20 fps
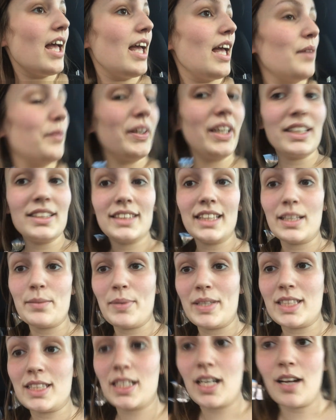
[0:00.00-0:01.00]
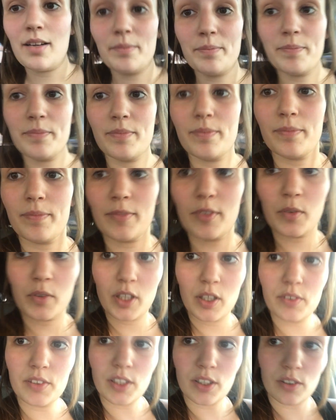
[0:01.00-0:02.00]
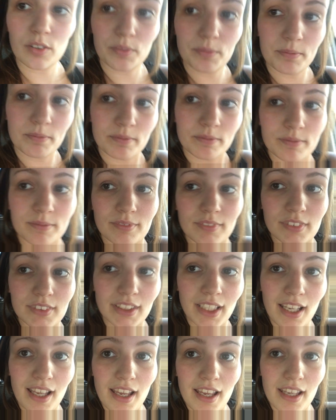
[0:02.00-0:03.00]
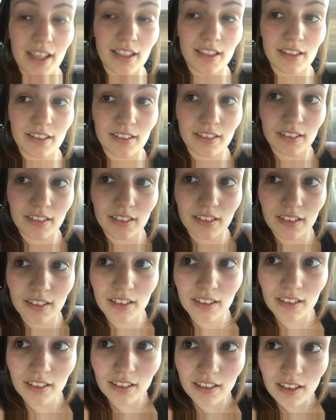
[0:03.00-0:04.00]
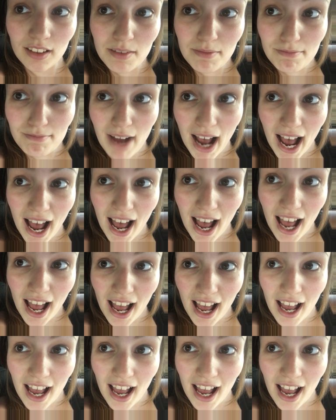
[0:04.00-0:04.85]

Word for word: and we gotta take a pit stop. We're going home. Say hi. Ba. Ba.